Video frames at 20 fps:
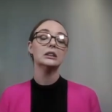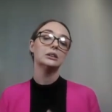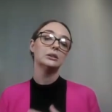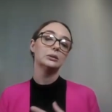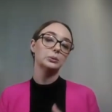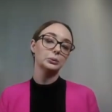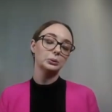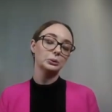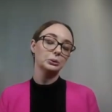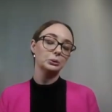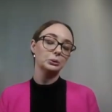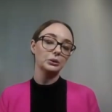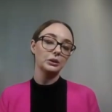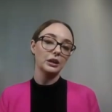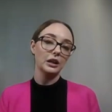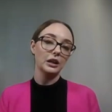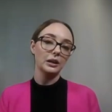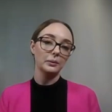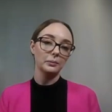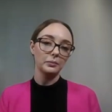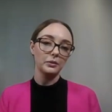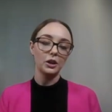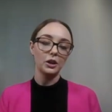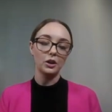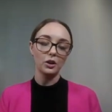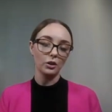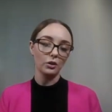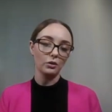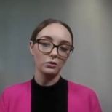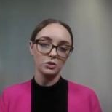yep. or um, you
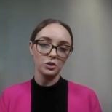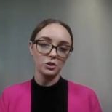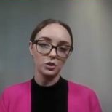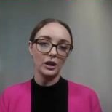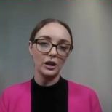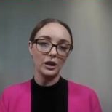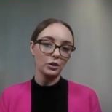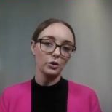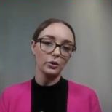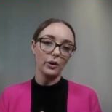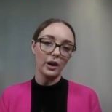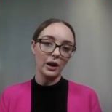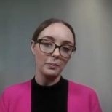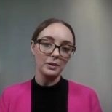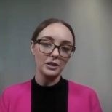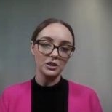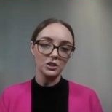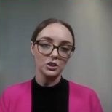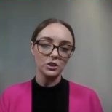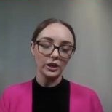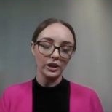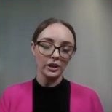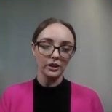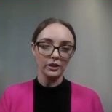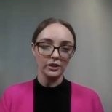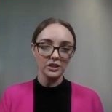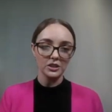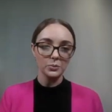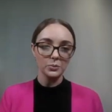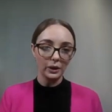can go straight through IP
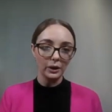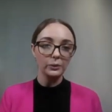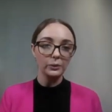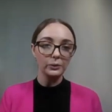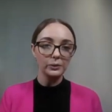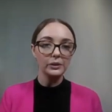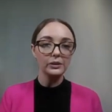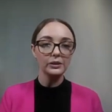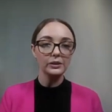Australia as well.